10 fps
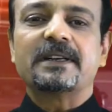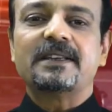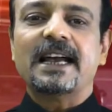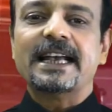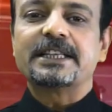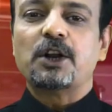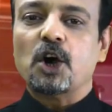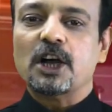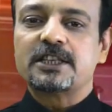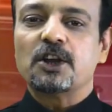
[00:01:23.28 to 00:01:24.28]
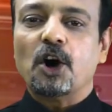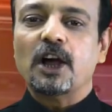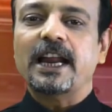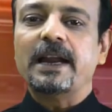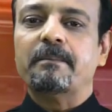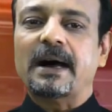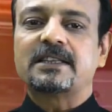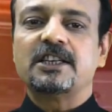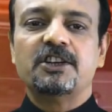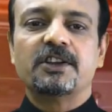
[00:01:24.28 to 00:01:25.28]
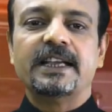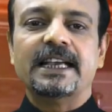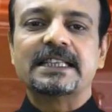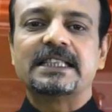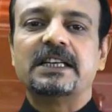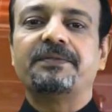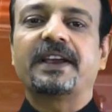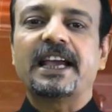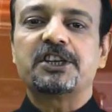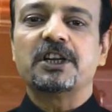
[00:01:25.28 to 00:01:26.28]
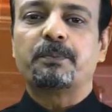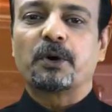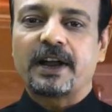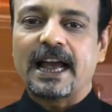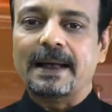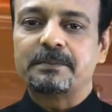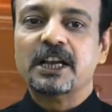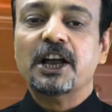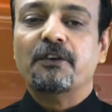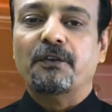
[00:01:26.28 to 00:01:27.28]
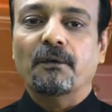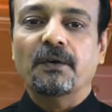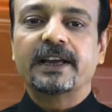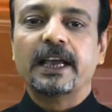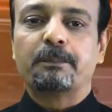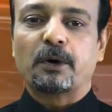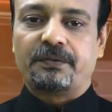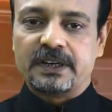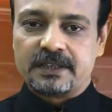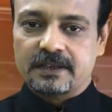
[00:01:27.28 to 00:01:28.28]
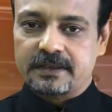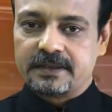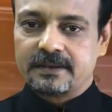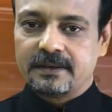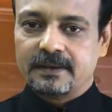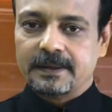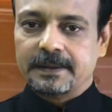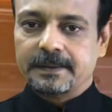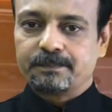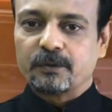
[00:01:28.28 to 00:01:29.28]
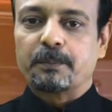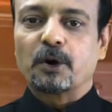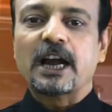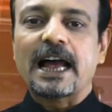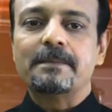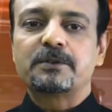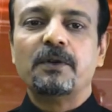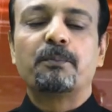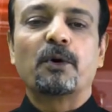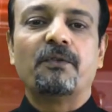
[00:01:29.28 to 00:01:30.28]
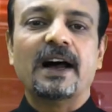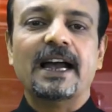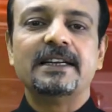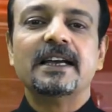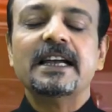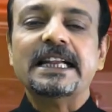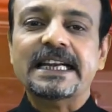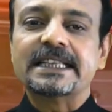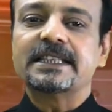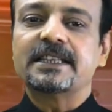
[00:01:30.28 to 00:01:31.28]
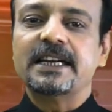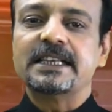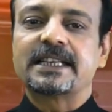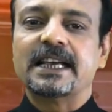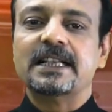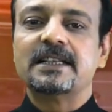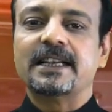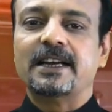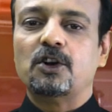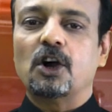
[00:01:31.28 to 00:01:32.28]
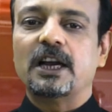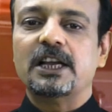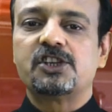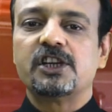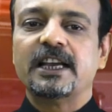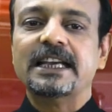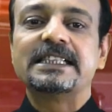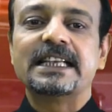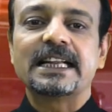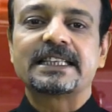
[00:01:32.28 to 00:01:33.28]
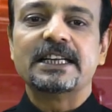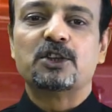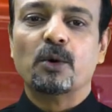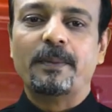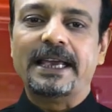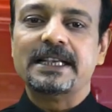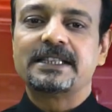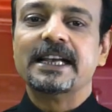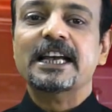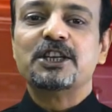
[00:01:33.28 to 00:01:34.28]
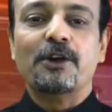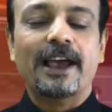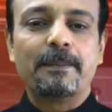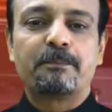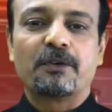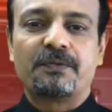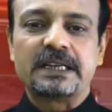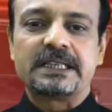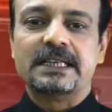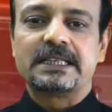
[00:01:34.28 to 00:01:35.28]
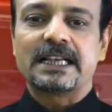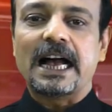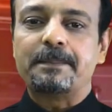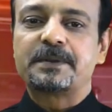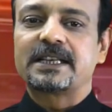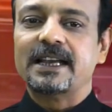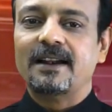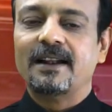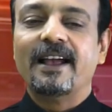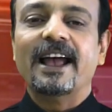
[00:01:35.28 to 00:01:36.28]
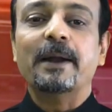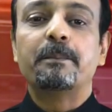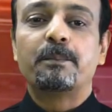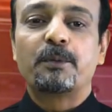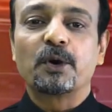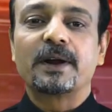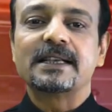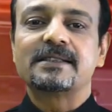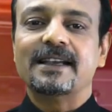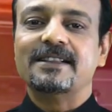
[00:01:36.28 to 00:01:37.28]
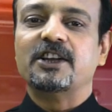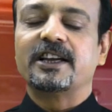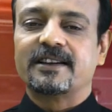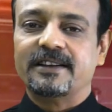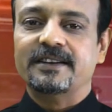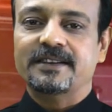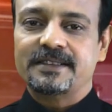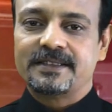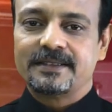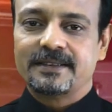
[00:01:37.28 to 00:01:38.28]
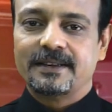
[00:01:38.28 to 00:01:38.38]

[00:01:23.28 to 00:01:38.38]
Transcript: Patna has launched online master degree and certification programs for working professionals. The programs will provide necessary skills and knowledge in selected domains to help professionals upskill and progress in their careers.